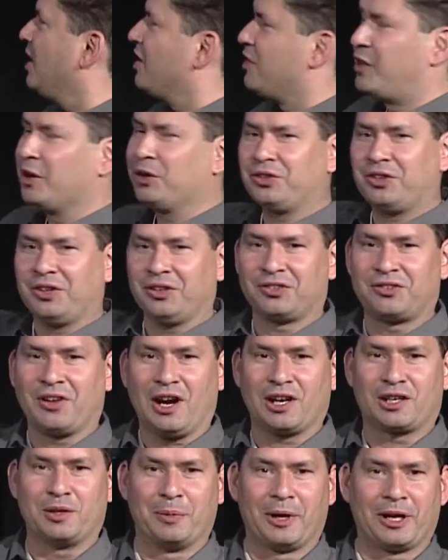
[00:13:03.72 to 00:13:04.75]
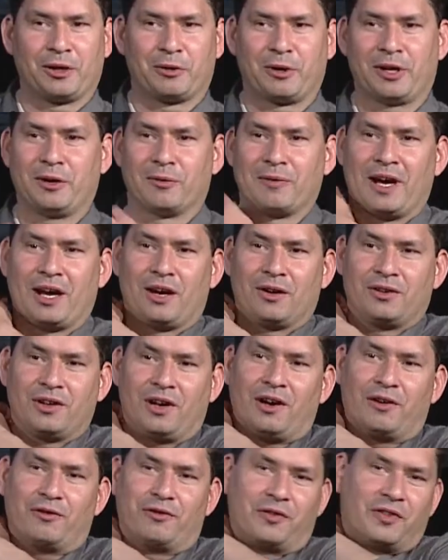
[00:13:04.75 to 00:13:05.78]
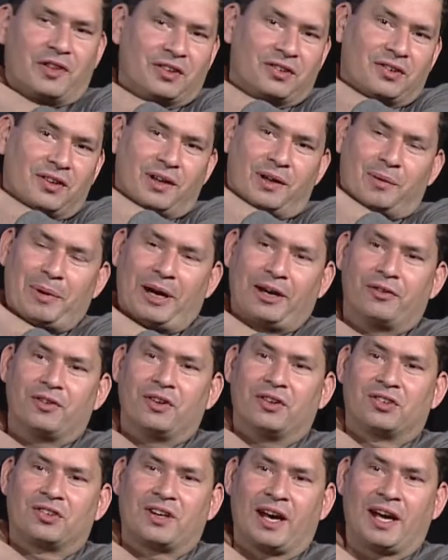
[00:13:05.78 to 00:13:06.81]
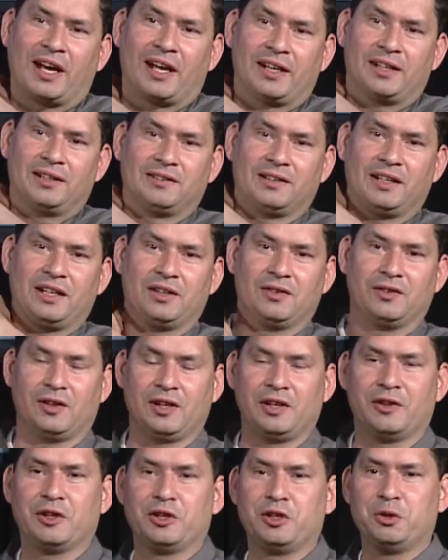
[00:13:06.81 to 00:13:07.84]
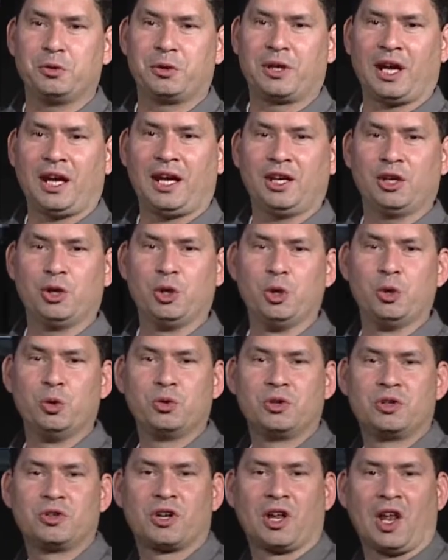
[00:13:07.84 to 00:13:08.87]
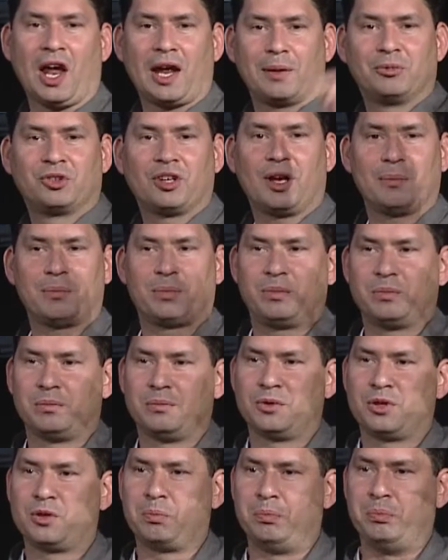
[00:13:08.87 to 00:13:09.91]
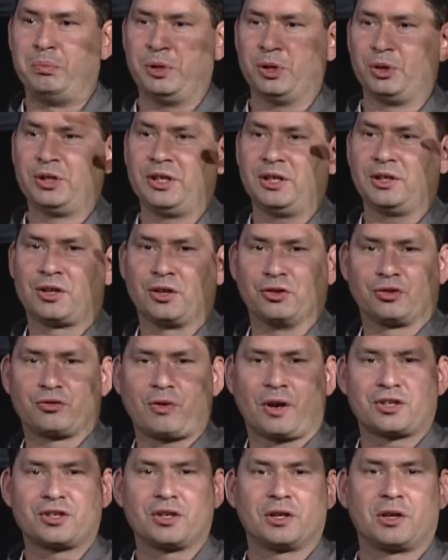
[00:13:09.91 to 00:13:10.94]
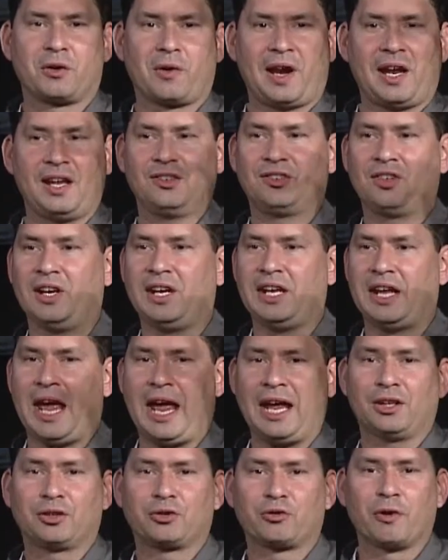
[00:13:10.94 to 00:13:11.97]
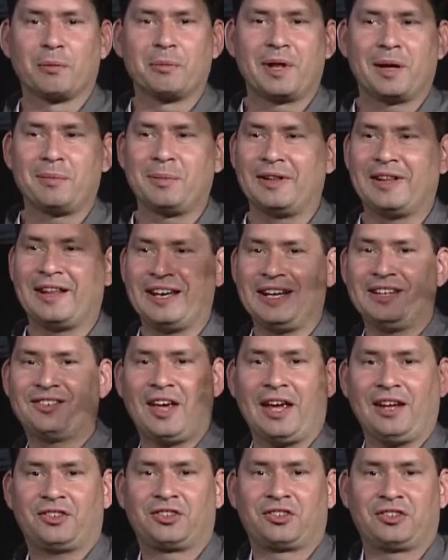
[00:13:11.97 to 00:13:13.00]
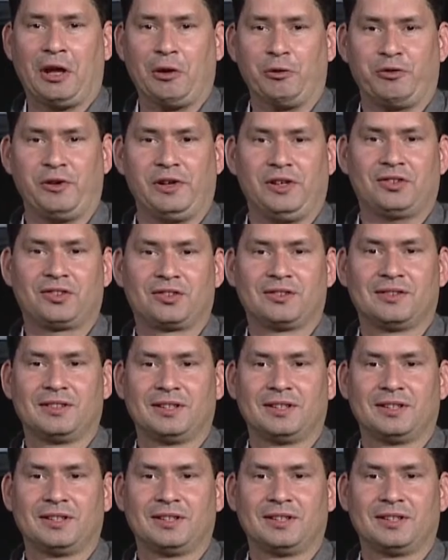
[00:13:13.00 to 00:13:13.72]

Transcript: there's this documentary around about this guy in the UK who climbs up construction cranes and he hangs from them and then he takes selfies,